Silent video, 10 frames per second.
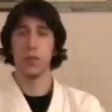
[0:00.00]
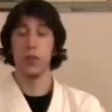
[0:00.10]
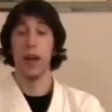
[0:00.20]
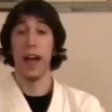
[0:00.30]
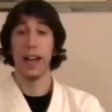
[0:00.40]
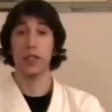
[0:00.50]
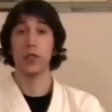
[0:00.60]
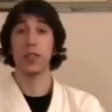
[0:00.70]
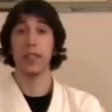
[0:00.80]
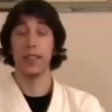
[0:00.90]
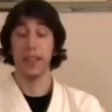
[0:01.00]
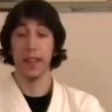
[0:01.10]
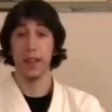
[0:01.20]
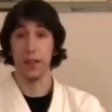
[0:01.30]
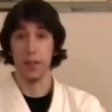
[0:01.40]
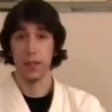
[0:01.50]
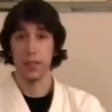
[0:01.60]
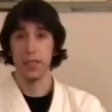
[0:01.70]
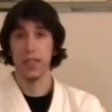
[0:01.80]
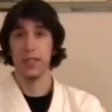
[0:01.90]
to actually kill
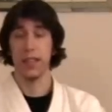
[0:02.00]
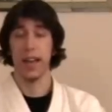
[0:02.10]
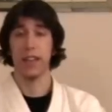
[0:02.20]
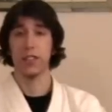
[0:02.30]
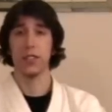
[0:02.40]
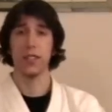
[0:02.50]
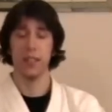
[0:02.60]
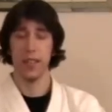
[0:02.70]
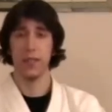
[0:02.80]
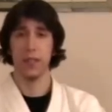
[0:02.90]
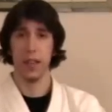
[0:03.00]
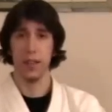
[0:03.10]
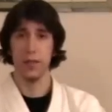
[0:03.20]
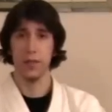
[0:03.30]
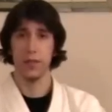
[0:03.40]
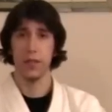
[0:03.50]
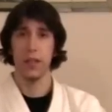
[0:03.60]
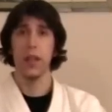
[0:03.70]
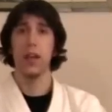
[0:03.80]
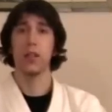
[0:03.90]
and to actually save life
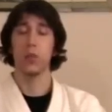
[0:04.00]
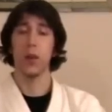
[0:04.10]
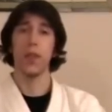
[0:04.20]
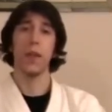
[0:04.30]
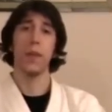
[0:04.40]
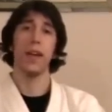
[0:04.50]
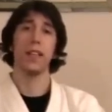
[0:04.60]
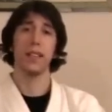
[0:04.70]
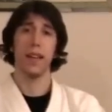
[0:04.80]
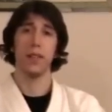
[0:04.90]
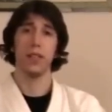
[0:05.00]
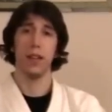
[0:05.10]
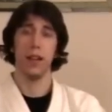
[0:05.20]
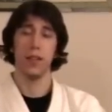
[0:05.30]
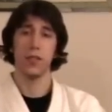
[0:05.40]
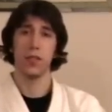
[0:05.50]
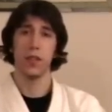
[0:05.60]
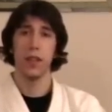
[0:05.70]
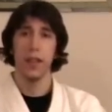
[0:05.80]
is what they passed down to us.